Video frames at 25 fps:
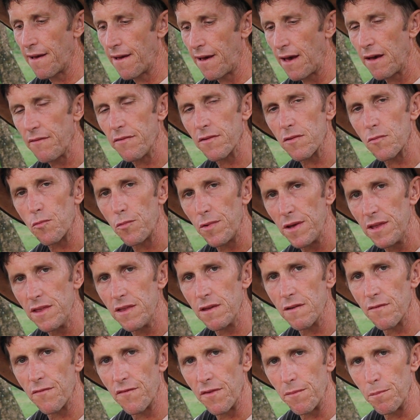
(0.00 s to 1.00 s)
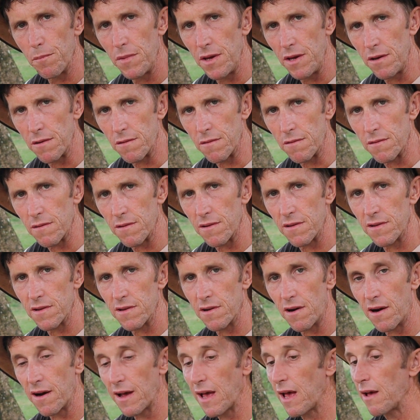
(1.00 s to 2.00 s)
Have it with your meal.
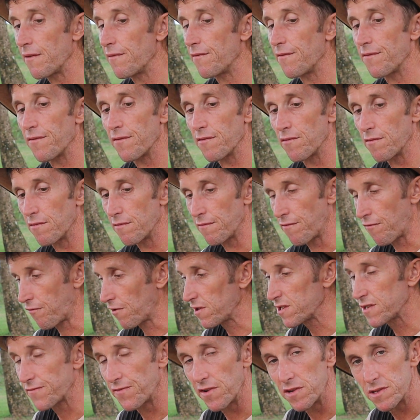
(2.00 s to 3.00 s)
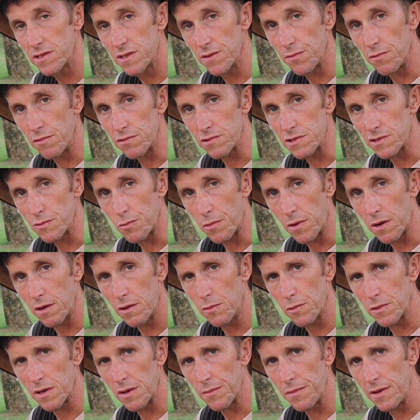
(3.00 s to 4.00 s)
I have fresh vegetables as well
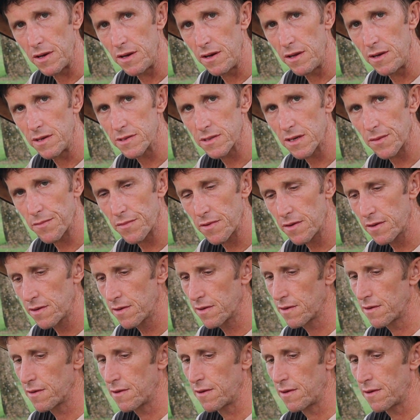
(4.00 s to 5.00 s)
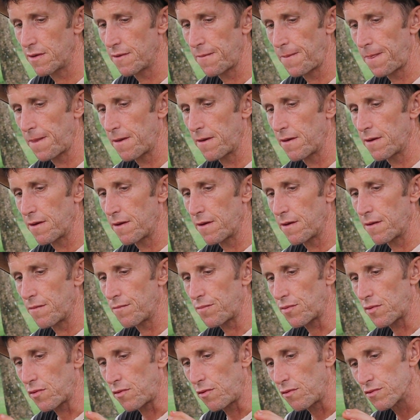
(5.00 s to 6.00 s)
when I'm eating something,
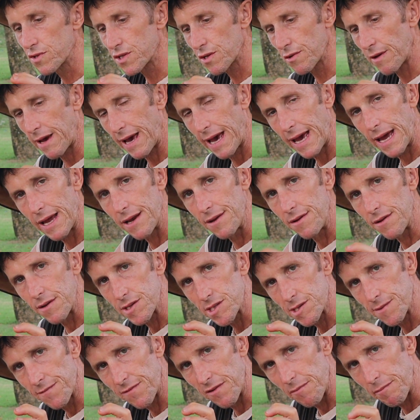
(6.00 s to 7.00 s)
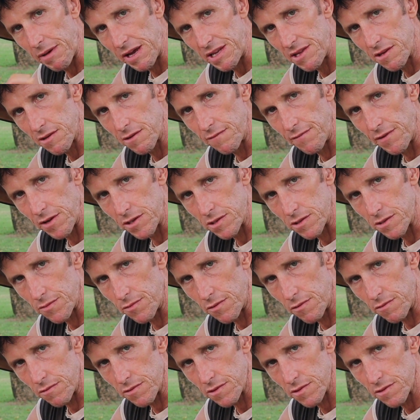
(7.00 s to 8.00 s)
but I also add some fermented
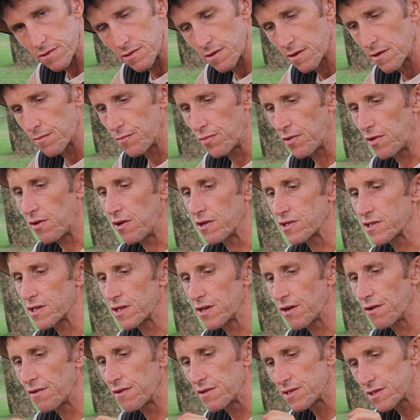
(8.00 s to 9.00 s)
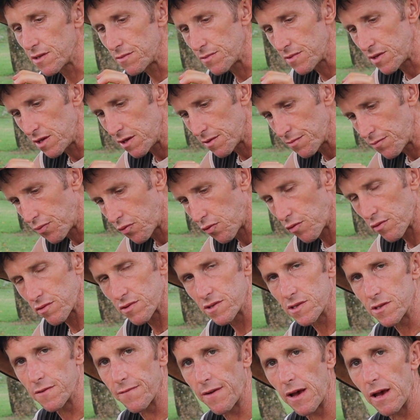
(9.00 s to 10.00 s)
vegetables, because I know that the
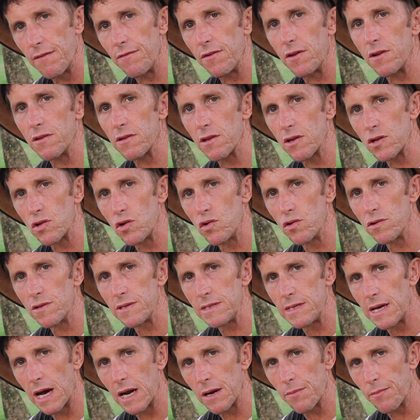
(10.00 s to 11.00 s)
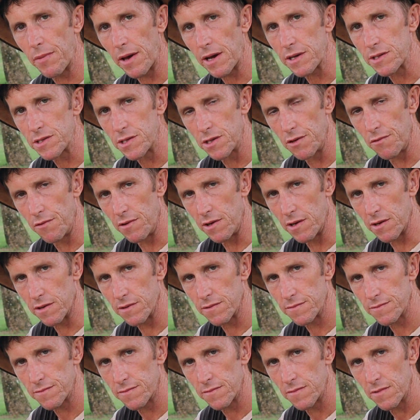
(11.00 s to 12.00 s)
importance of having the good gut bacteria
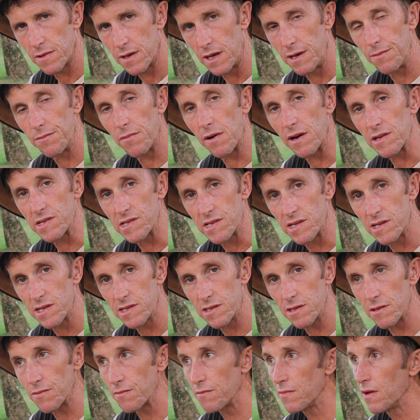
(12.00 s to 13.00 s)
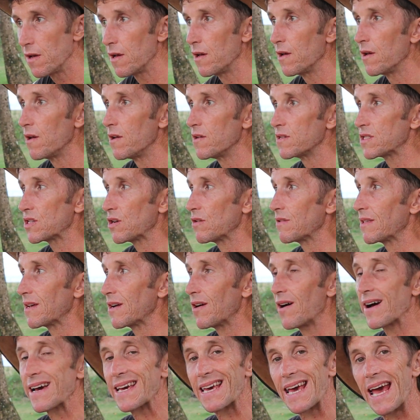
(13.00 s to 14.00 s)
in my system so
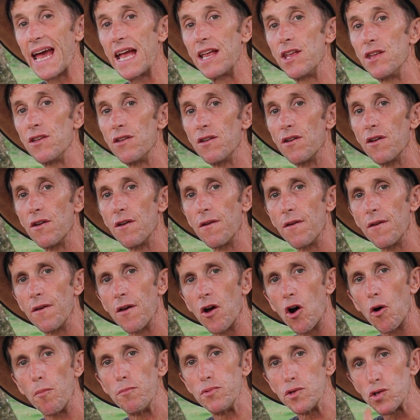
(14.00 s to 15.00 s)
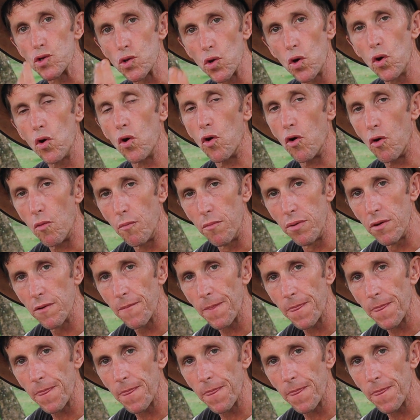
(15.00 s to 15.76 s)
that I can absorb